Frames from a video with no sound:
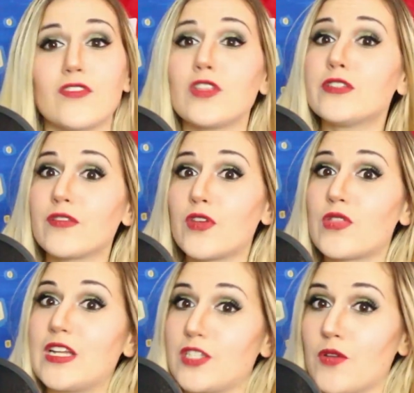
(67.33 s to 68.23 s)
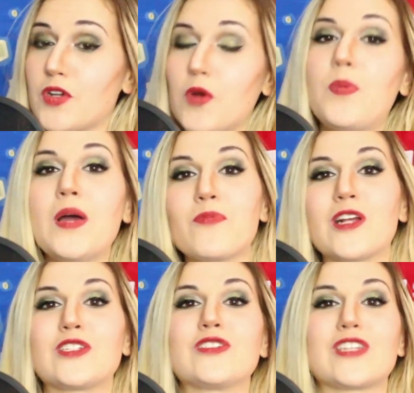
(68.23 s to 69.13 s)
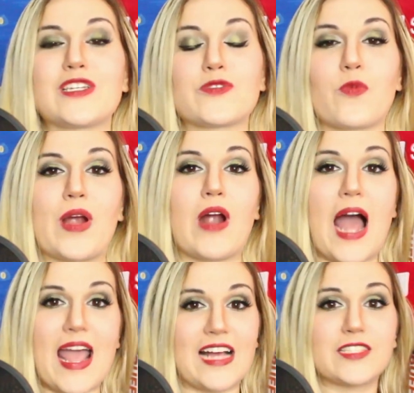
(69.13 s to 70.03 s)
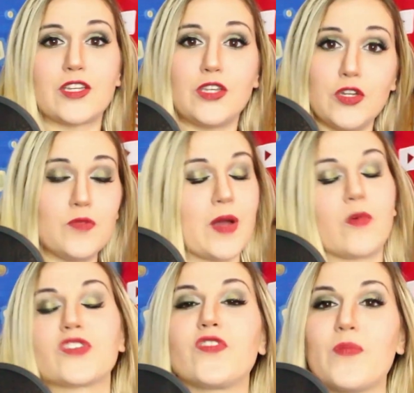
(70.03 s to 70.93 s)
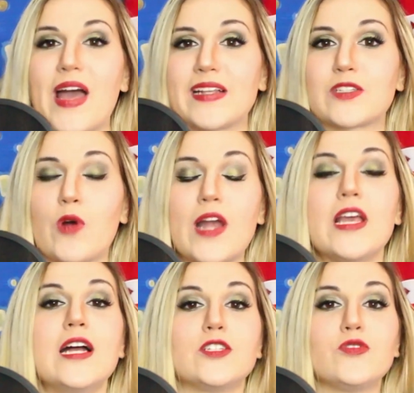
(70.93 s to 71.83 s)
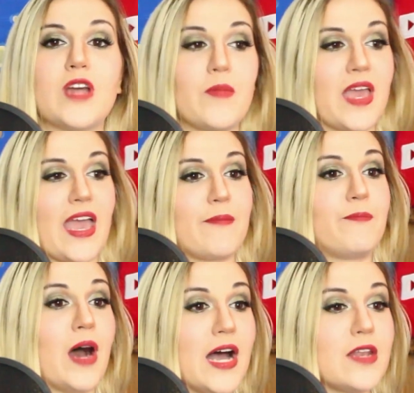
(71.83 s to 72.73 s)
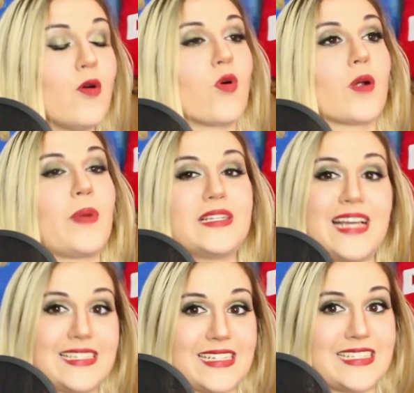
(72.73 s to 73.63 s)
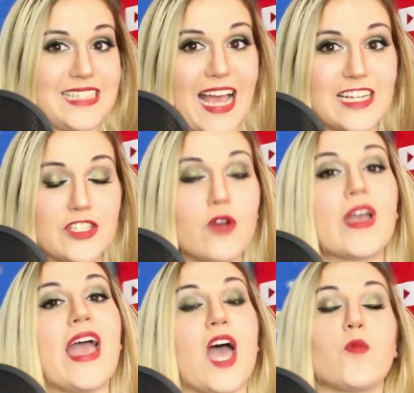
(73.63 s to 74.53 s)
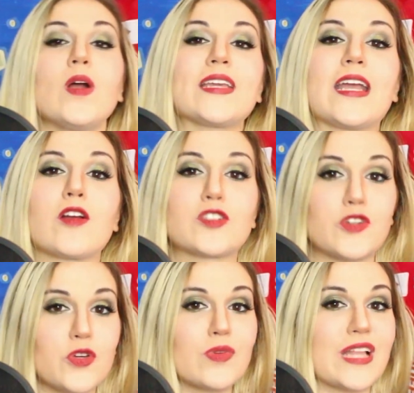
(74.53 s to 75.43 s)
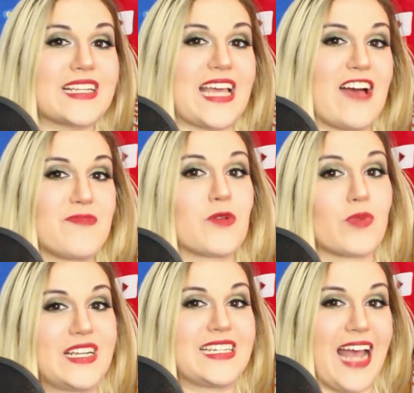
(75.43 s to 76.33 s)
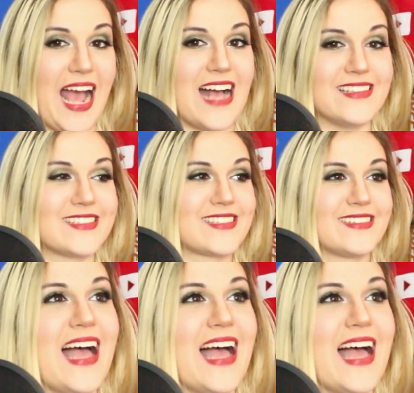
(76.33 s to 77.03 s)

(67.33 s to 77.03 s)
For those of you that don't know, Punpressions is where I ask you, my wonderful Madi squad, to tell me a pun or a puntastic dad joke and what character you would like to have me read it as.